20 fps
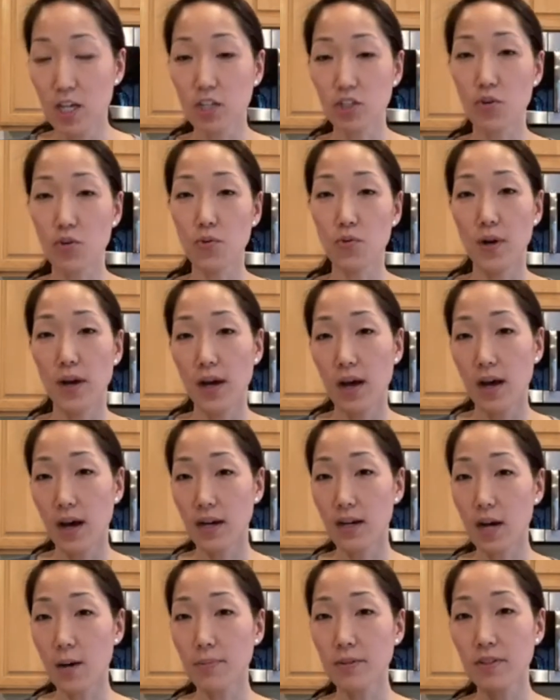So
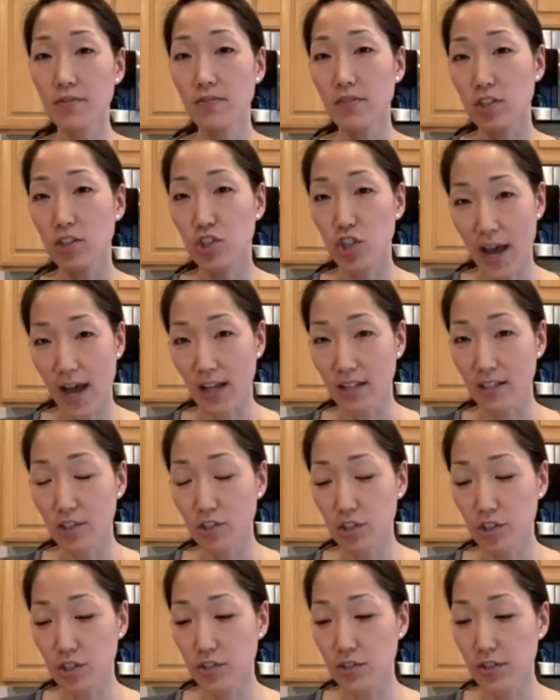a couple of the
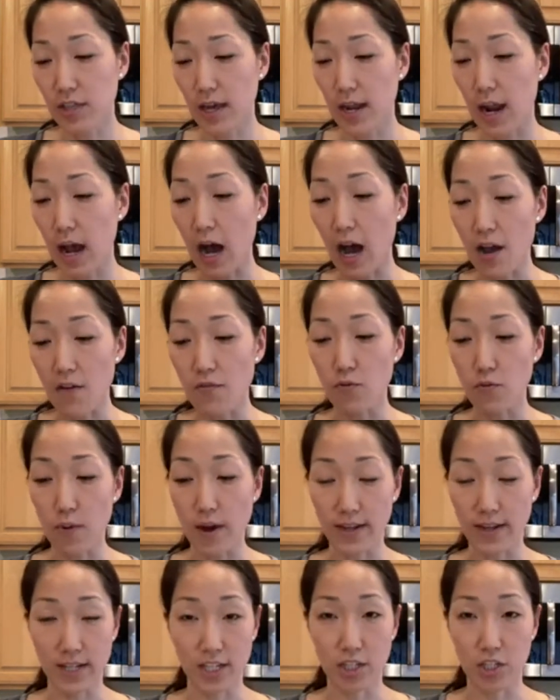challenges that I've
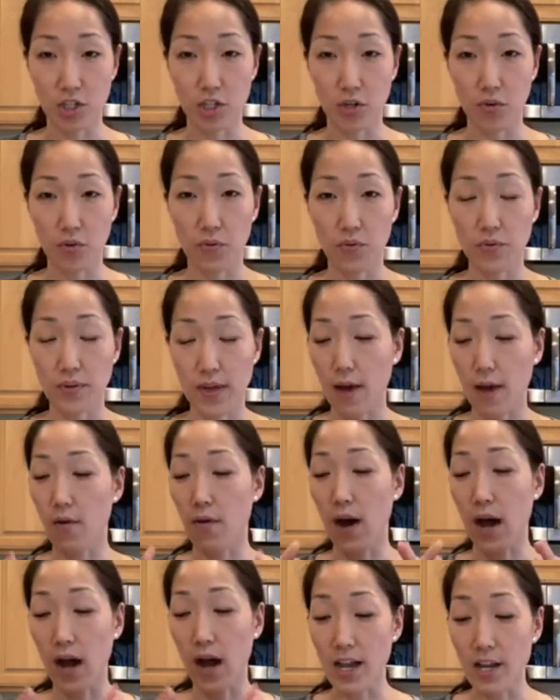run into.
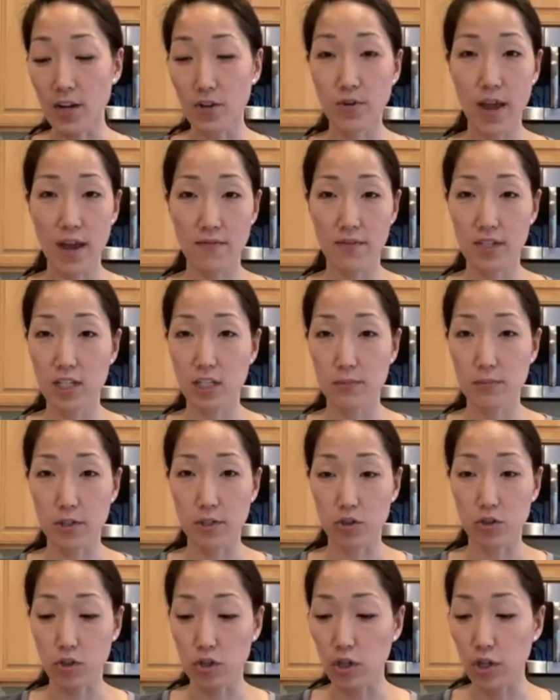Now, I don't have any
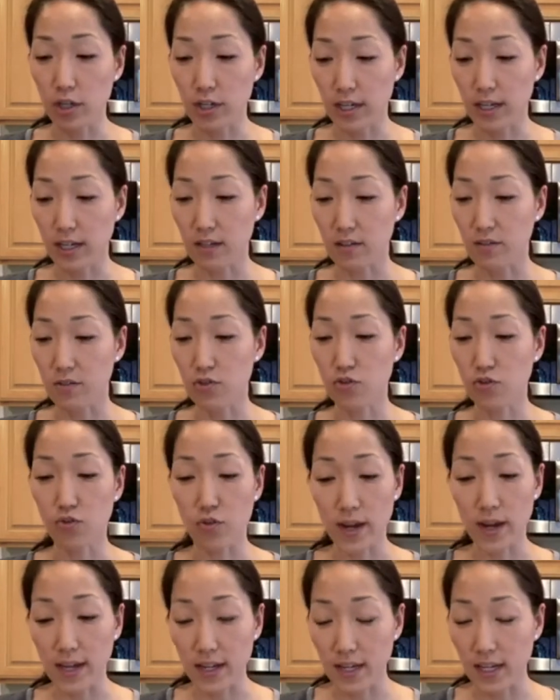special cooking
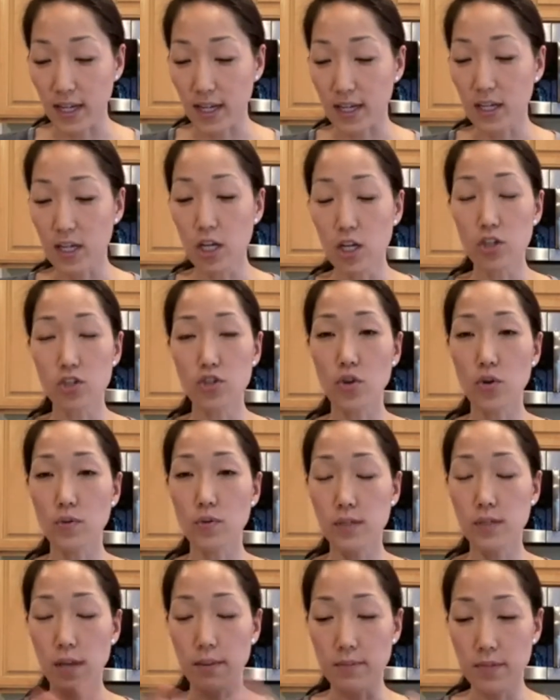training, so
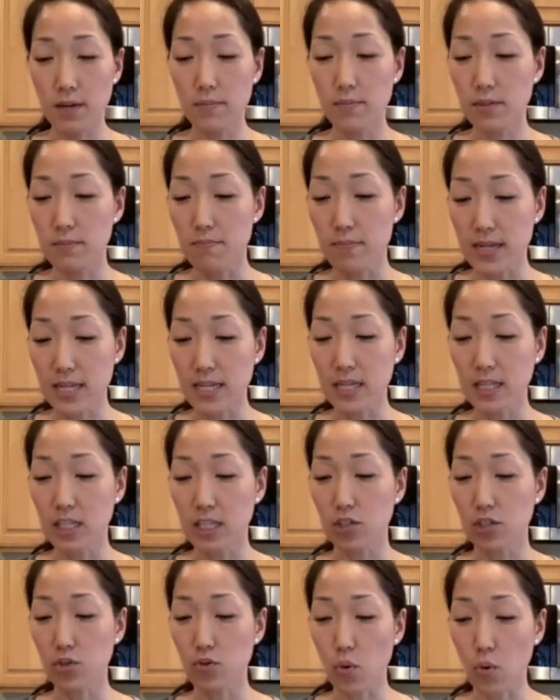sometimes meeting
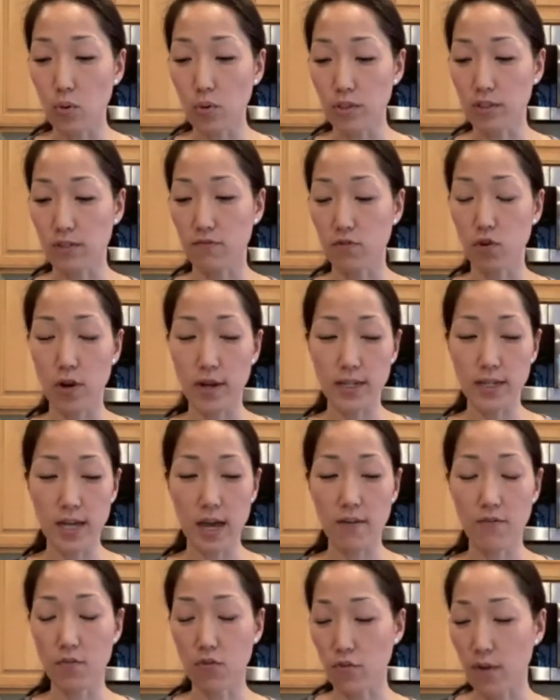these goals of trying to
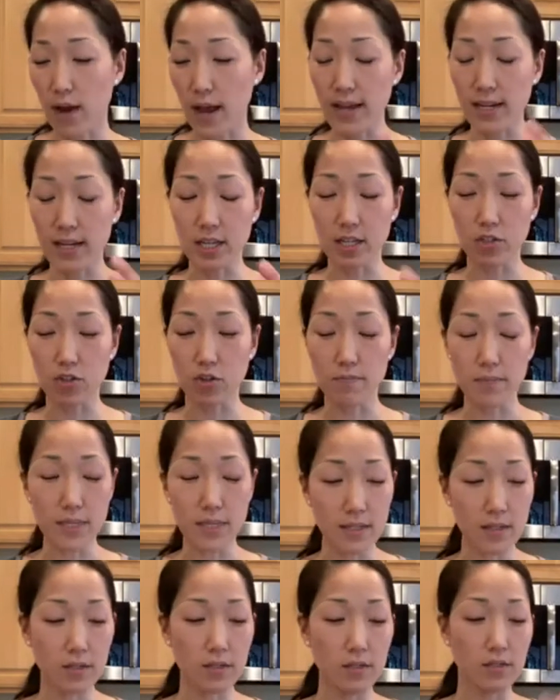have variety in your
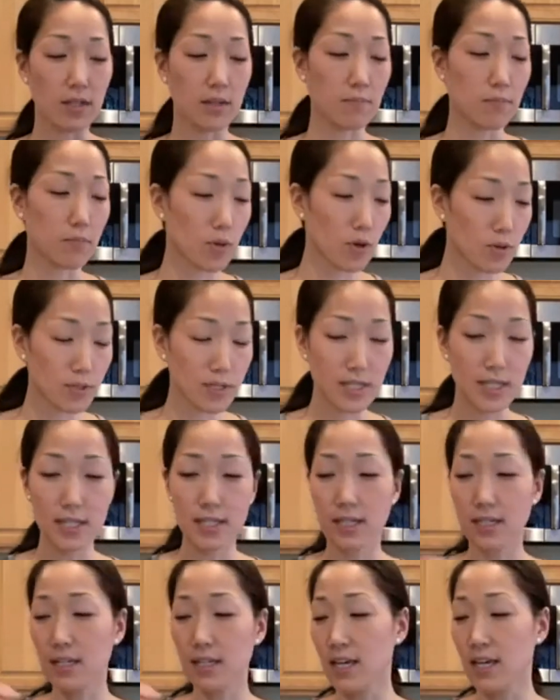meals and
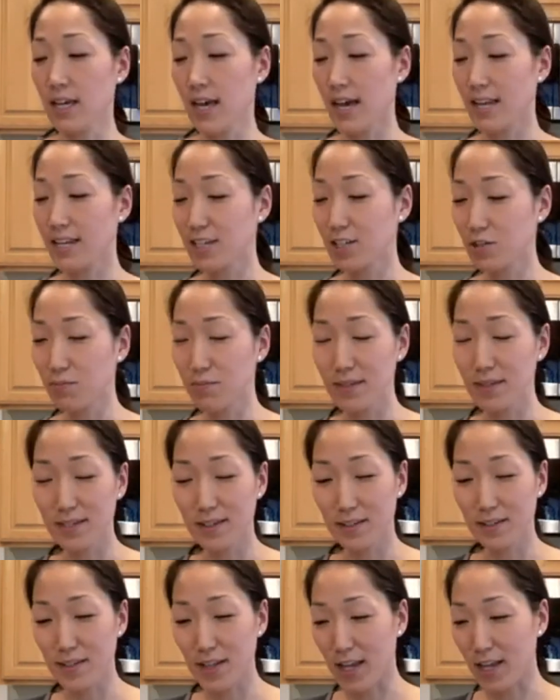protein at each
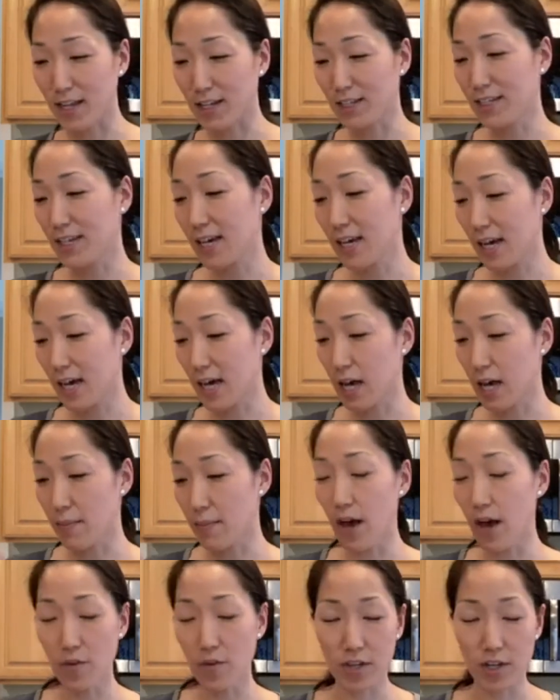meal and
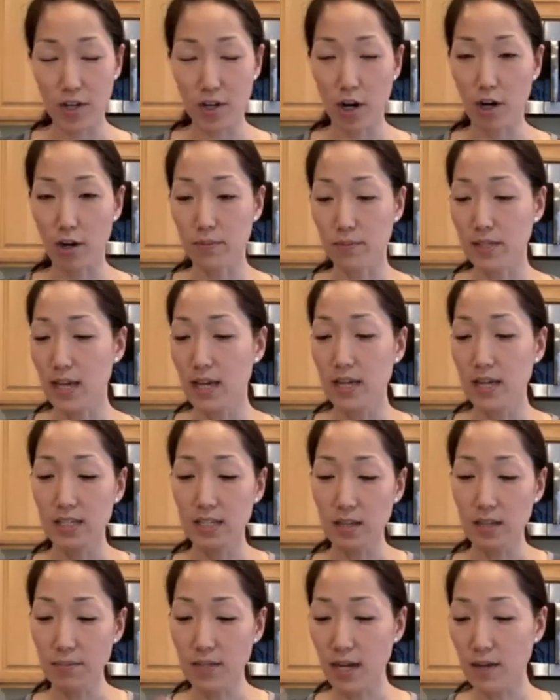healthy carbs,
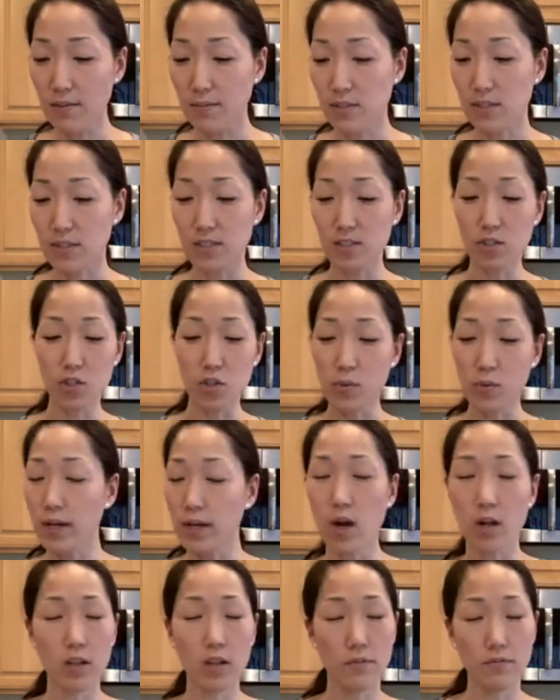sometimes
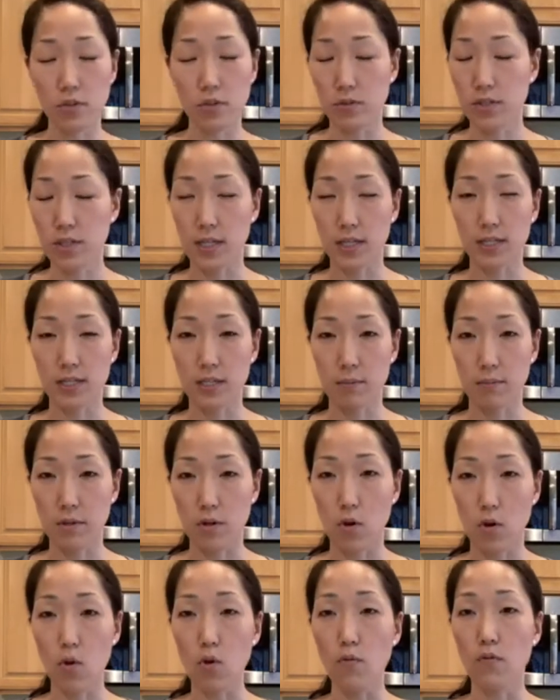doing all of those things can
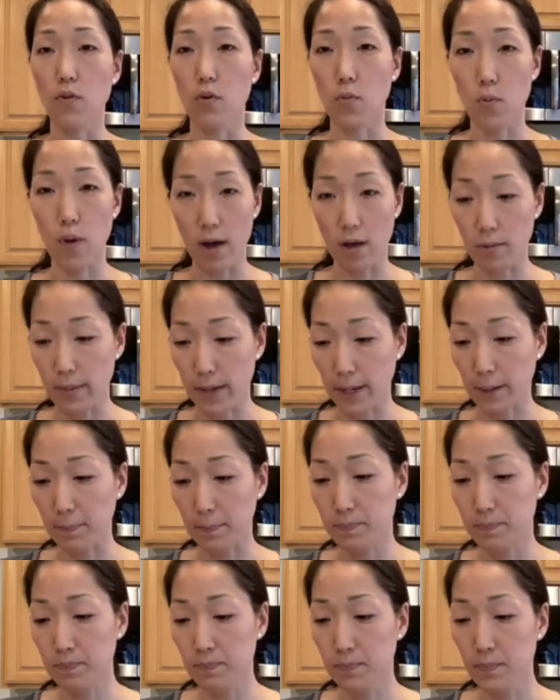be
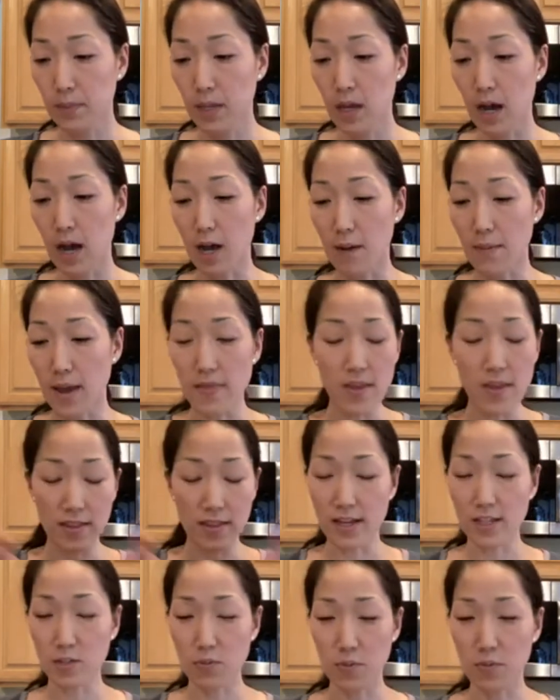overwhelming. And
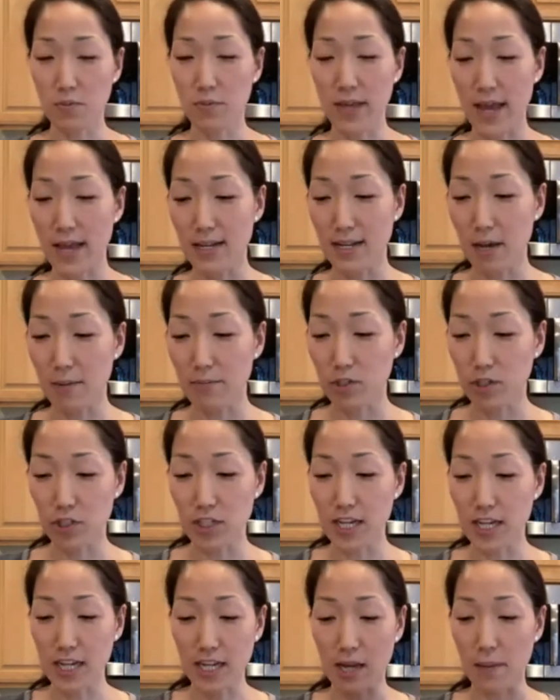then that's when we end up
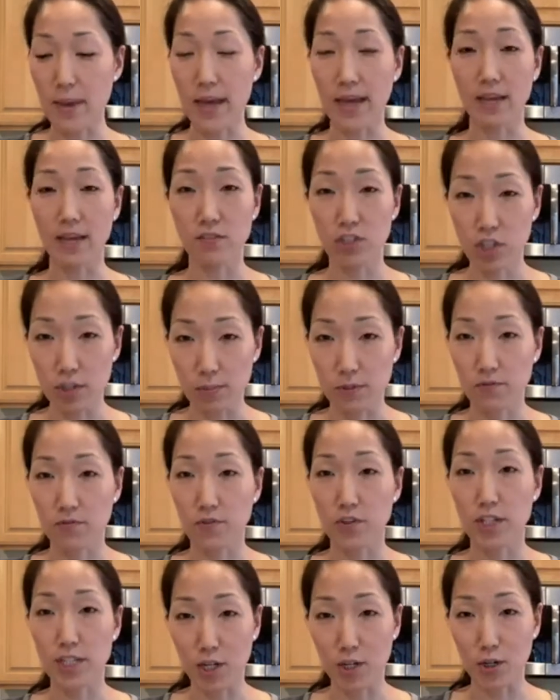just eating a bag of chips
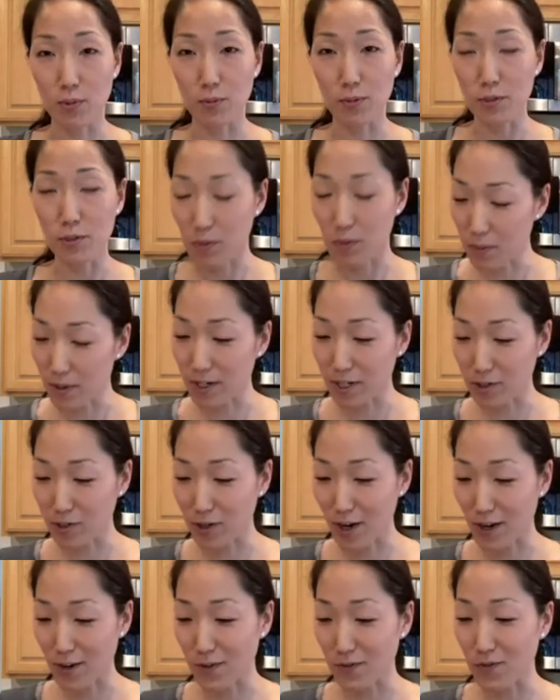for dinner, which we want to
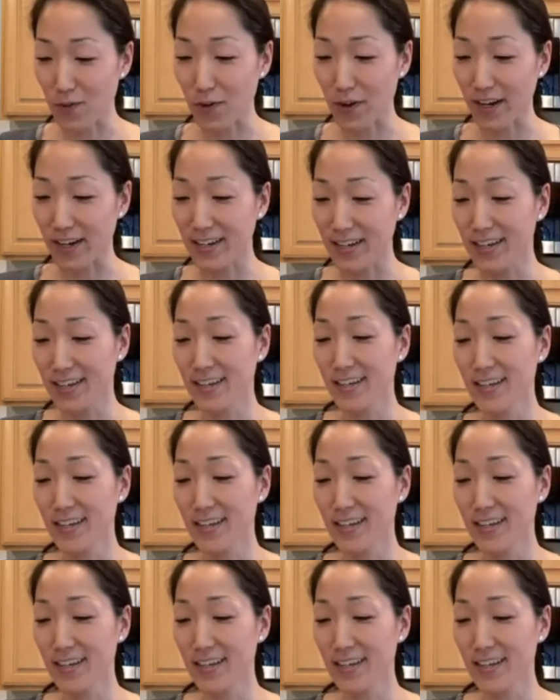try to avoid.